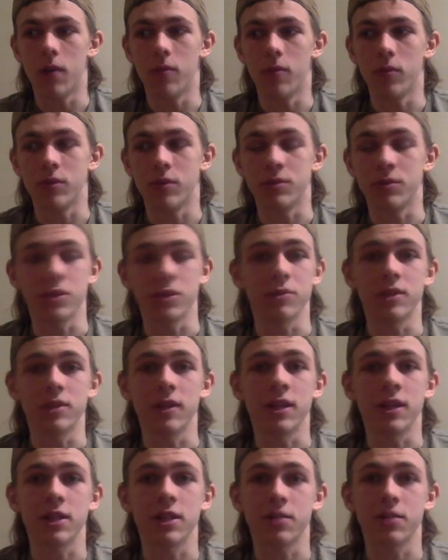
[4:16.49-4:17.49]
which was always a
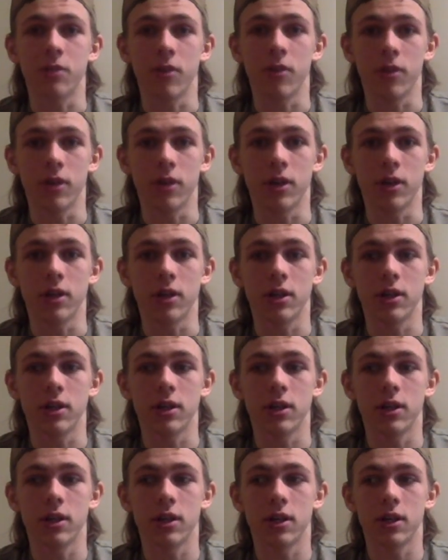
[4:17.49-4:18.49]
lot smaller
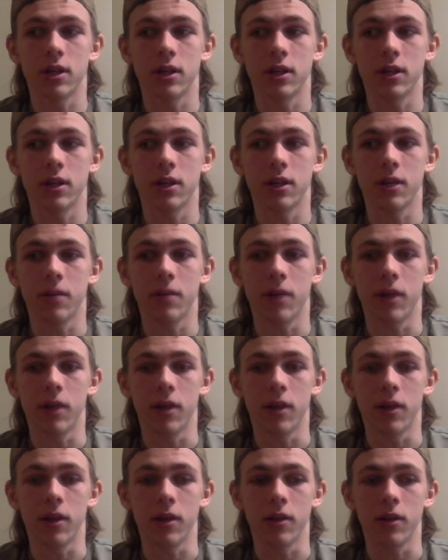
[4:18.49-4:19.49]
than my
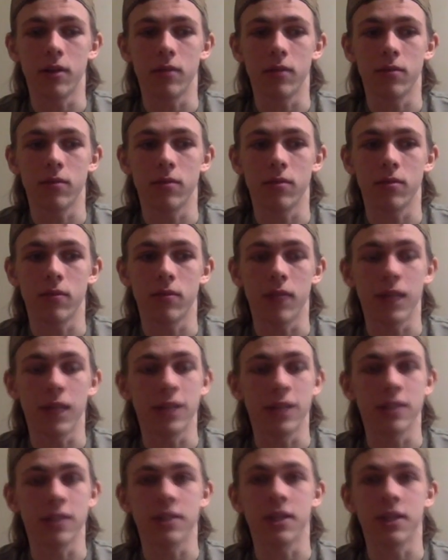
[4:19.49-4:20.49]

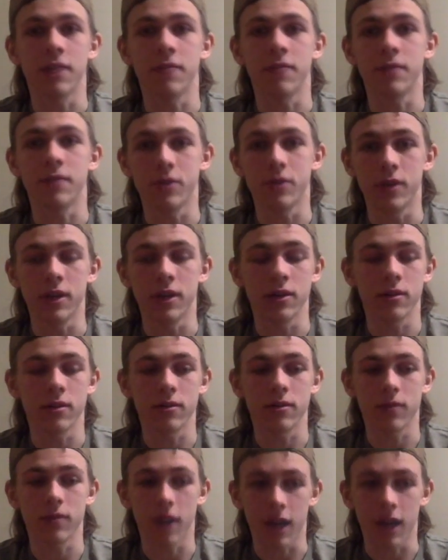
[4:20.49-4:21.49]
legs and stuff due to
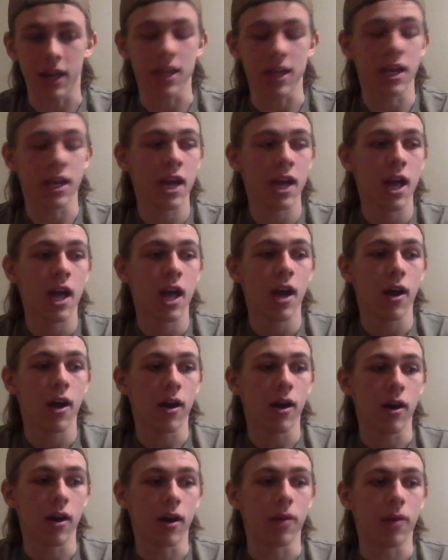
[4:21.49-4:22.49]
hockey.
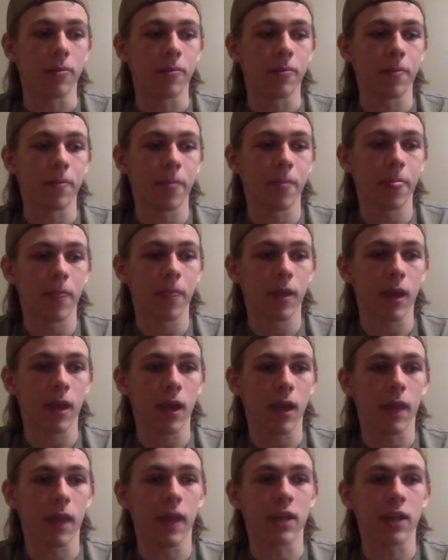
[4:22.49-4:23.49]

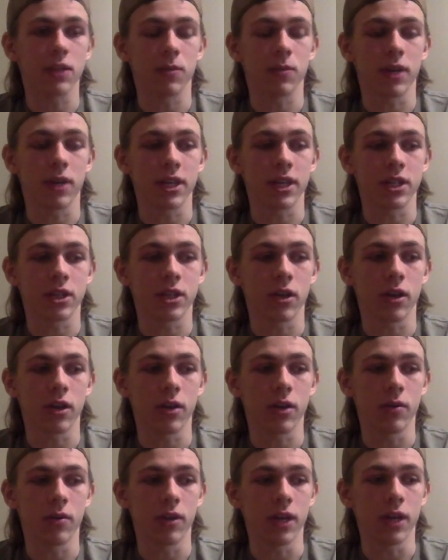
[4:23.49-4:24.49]
And that's when I
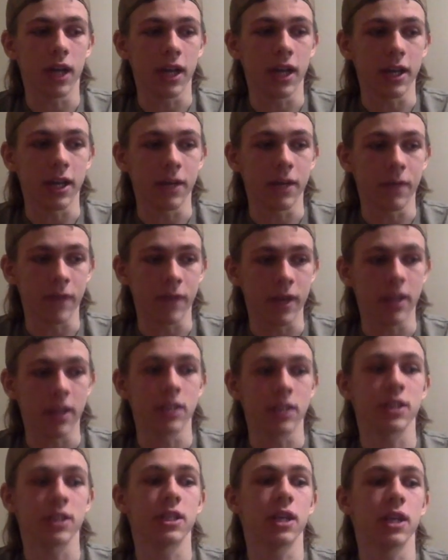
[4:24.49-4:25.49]
started really getting into
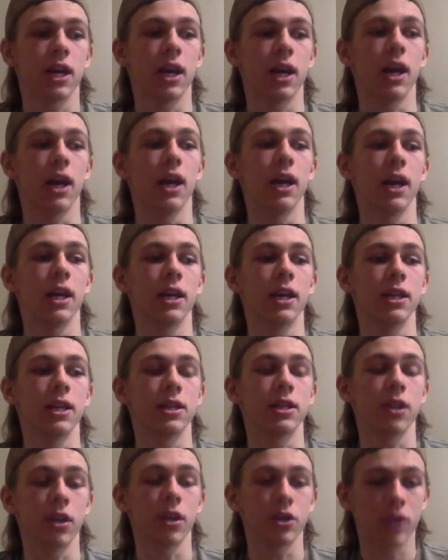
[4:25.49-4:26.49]
fitness. I
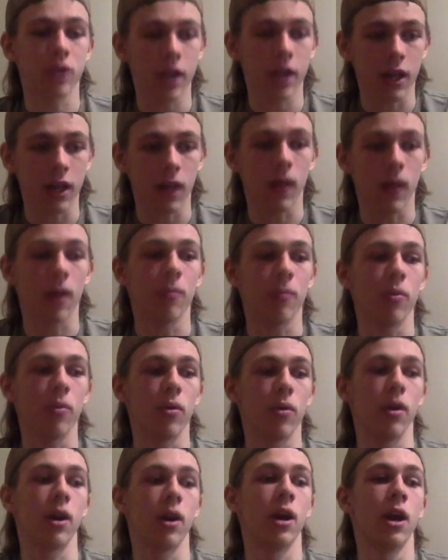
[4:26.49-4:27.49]
started training a lot
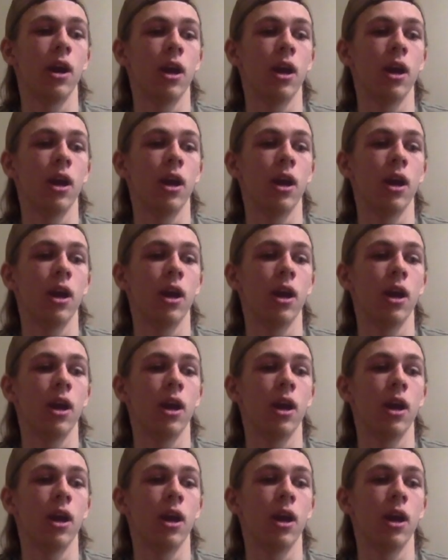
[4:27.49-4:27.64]
more.